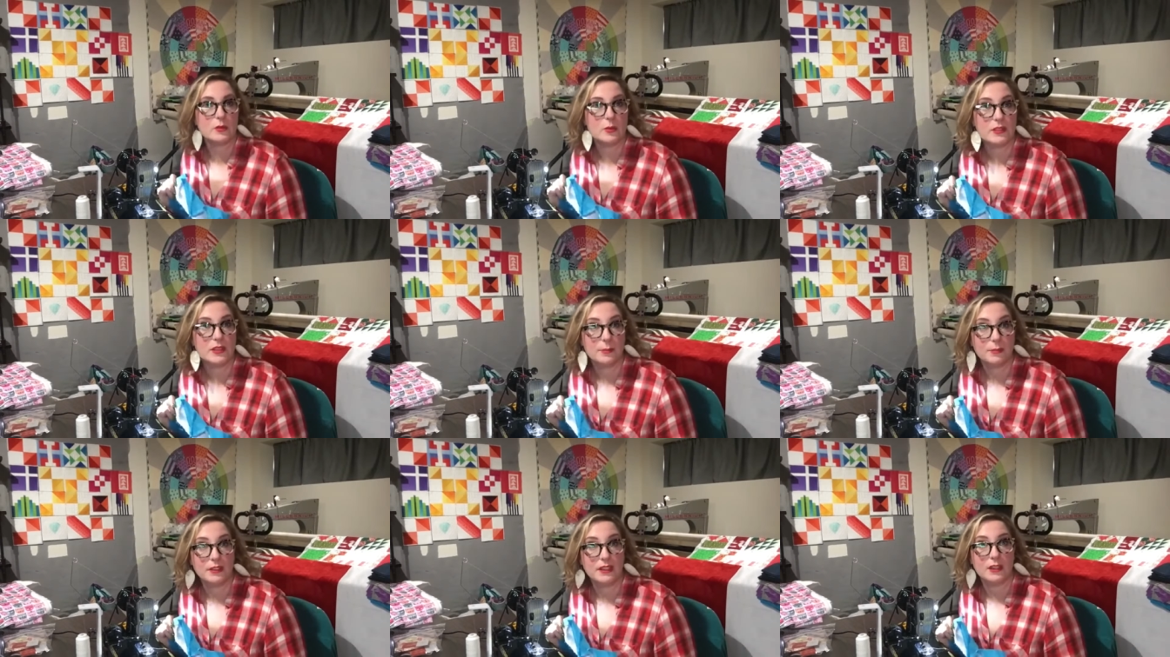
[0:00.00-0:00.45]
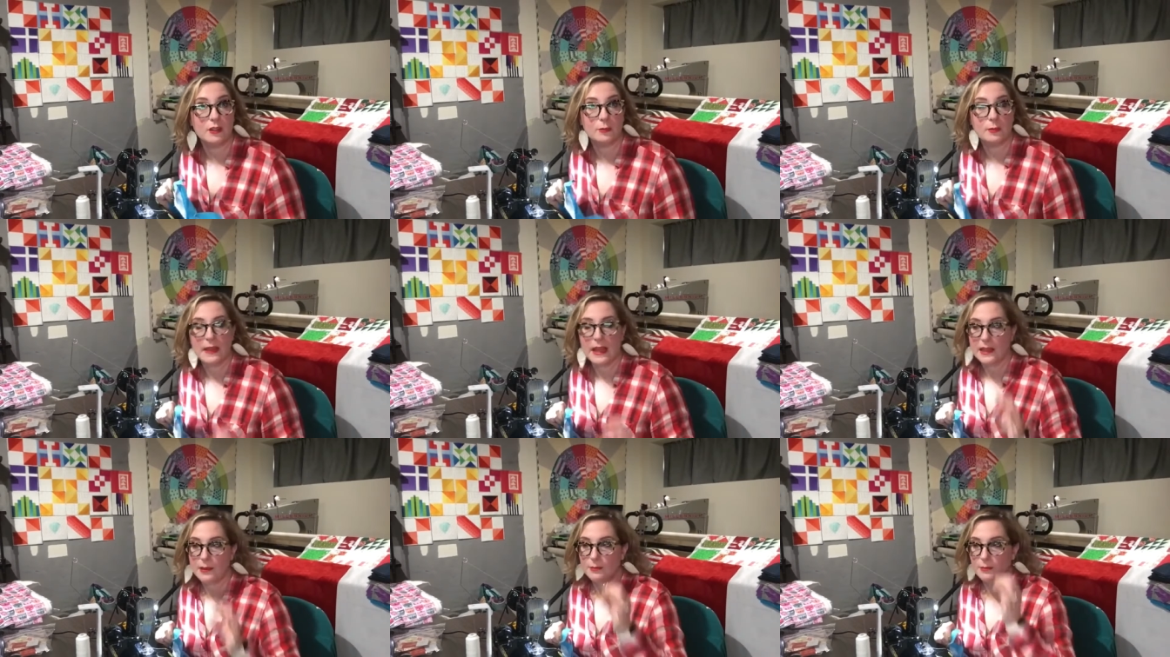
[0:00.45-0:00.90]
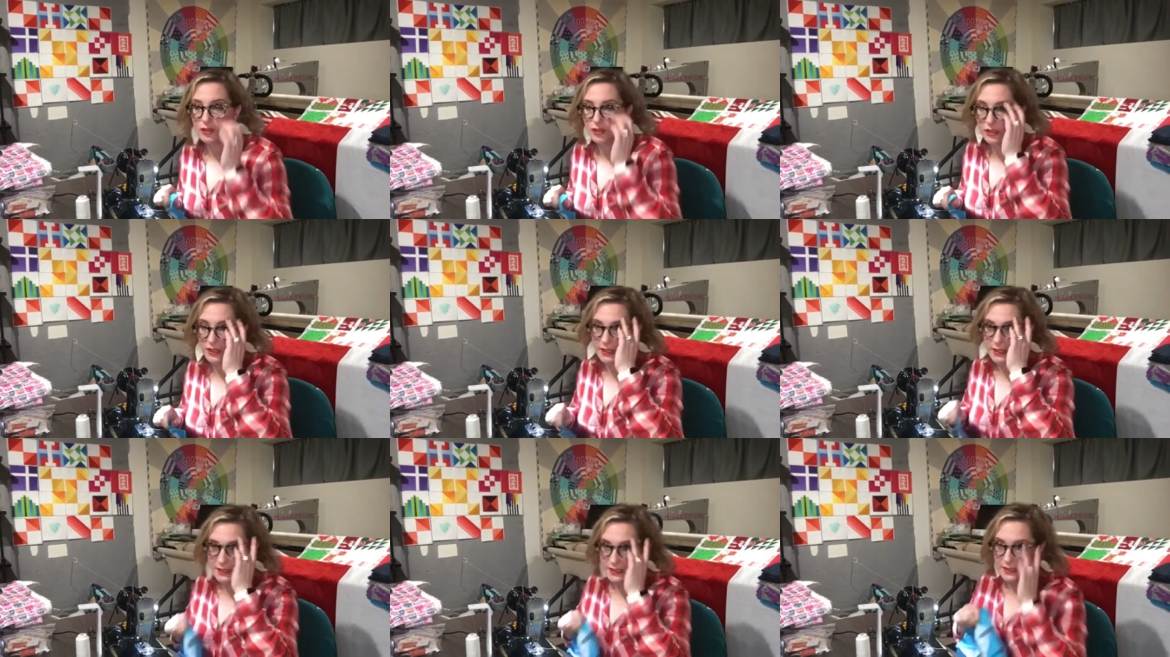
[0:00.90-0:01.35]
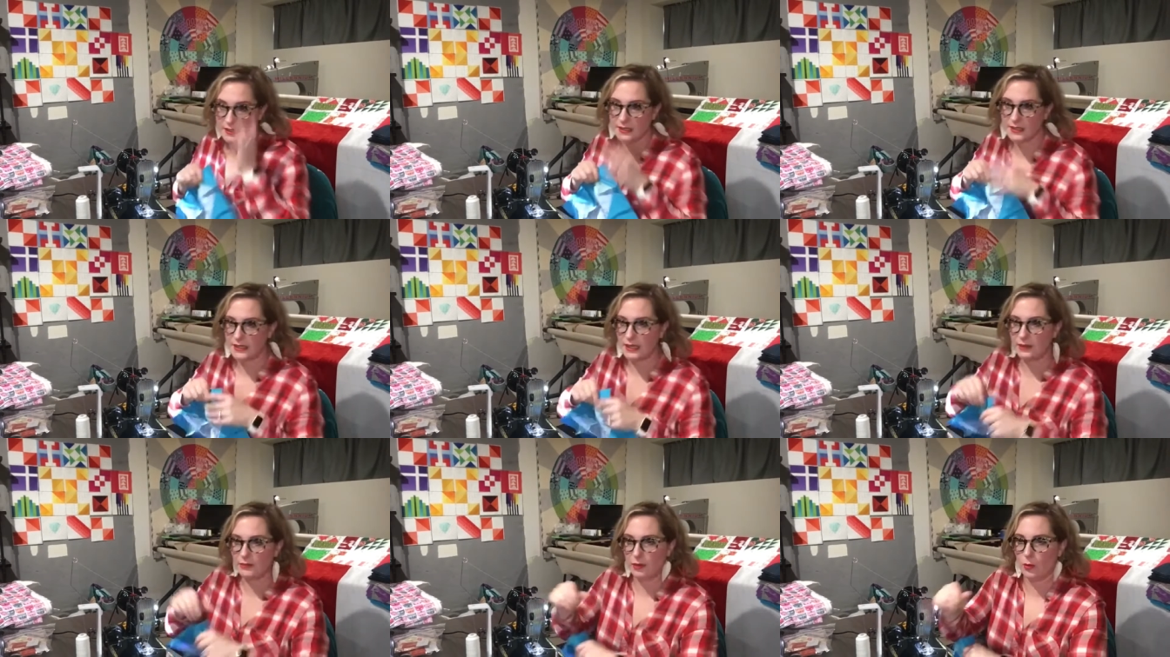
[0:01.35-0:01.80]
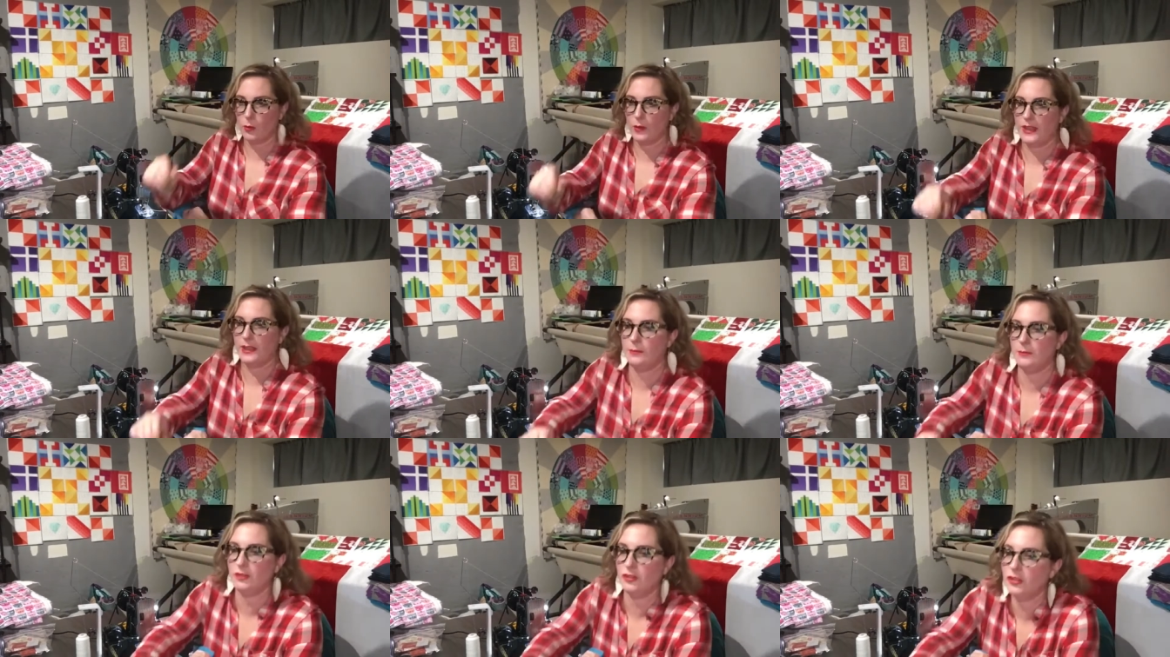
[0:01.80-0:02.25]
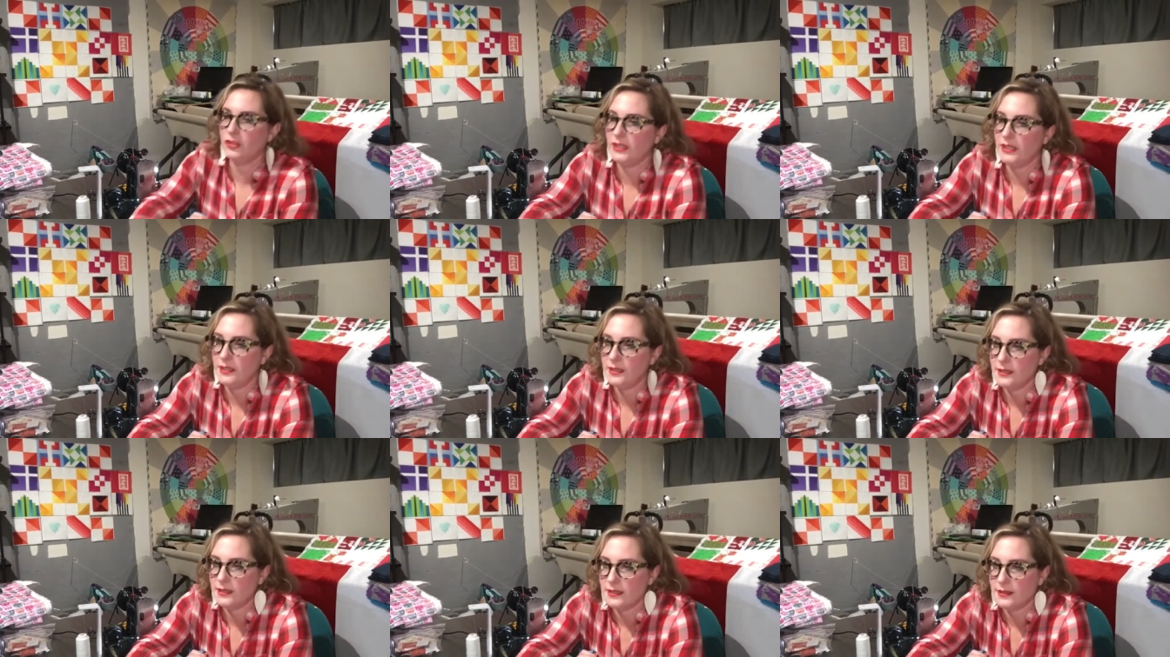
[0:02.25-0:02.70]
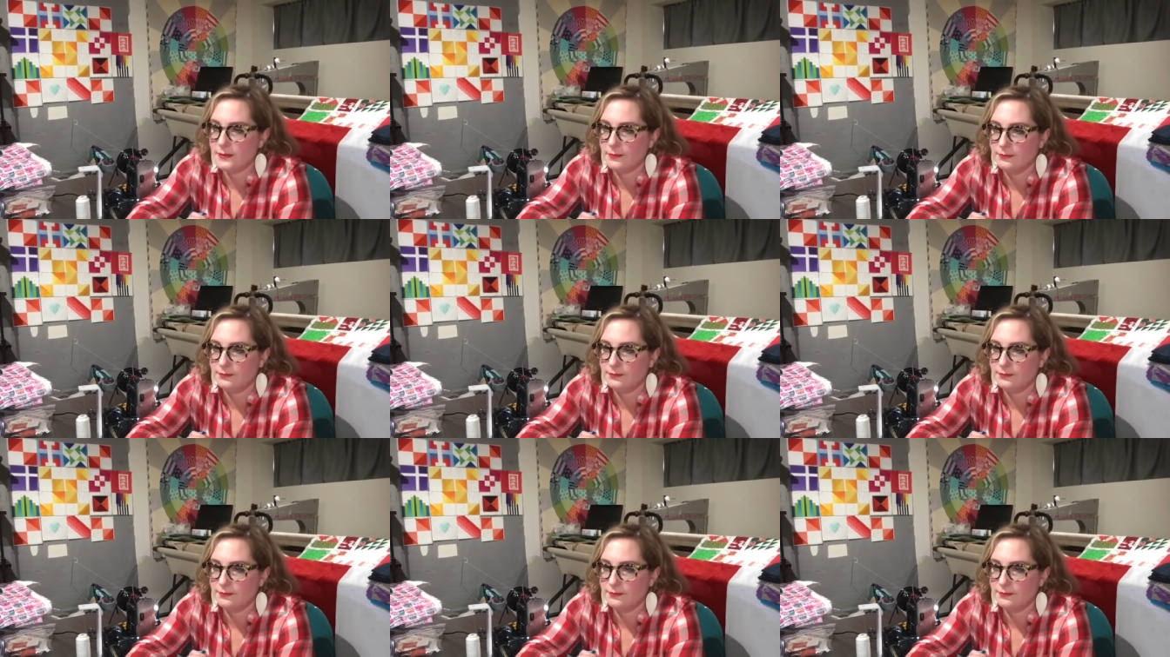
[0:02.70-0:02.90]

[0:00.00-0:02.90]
with the little black machines instead of the white machines.